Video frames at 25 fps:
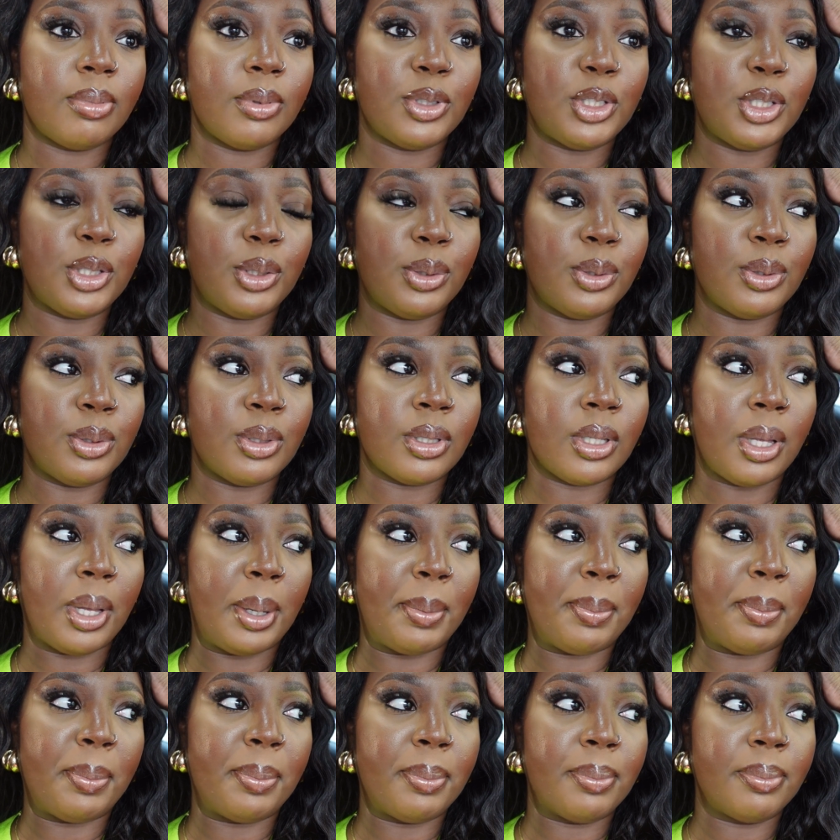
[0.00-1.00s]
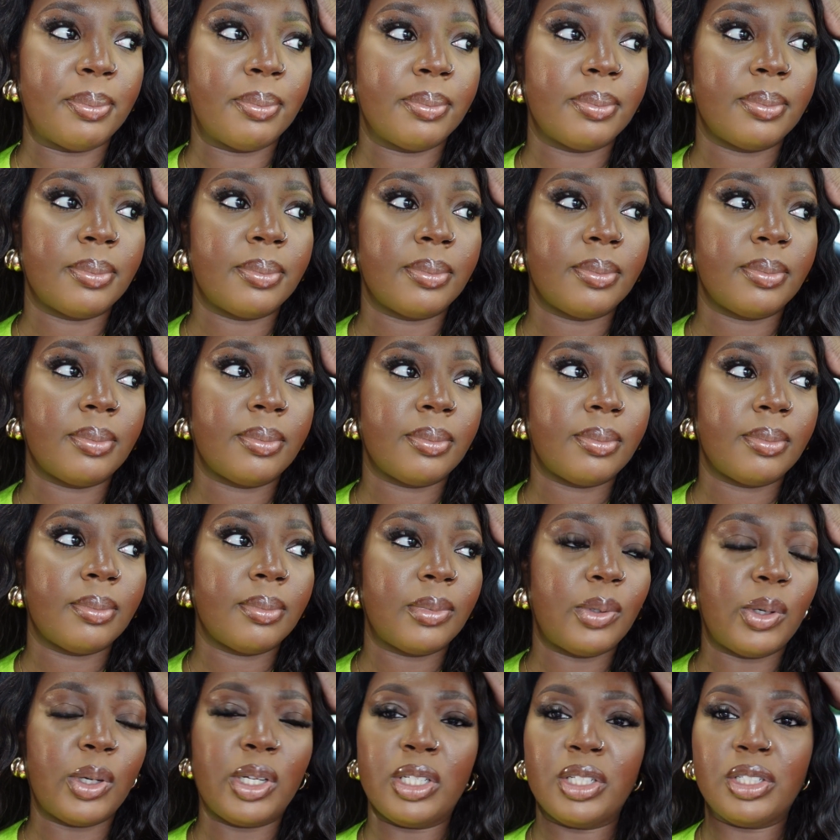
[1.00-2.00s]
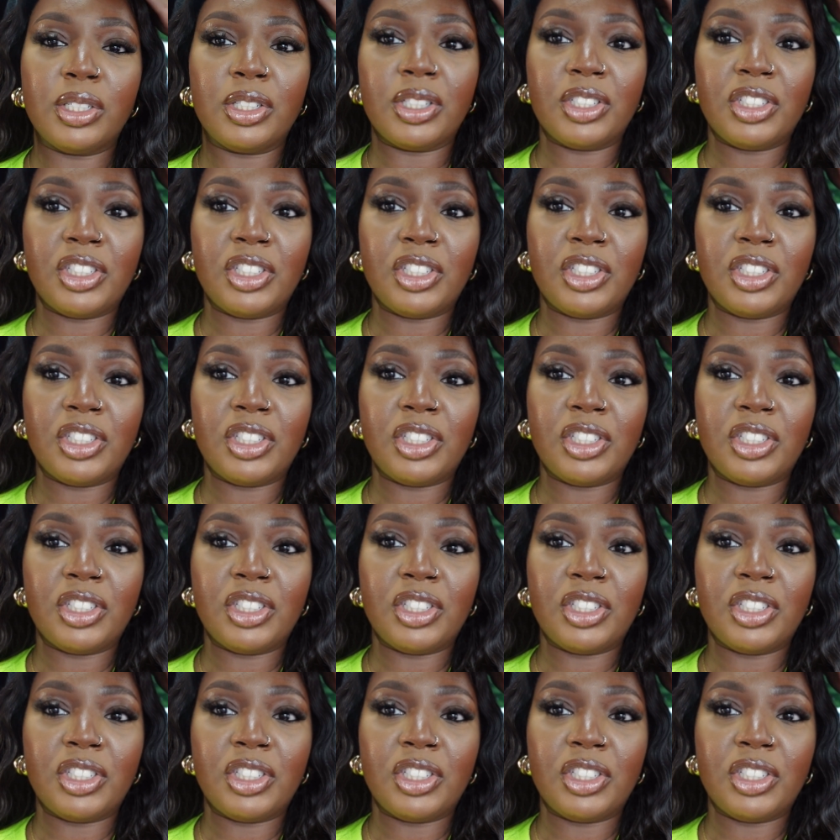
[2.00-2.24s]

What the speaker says: do some, gonna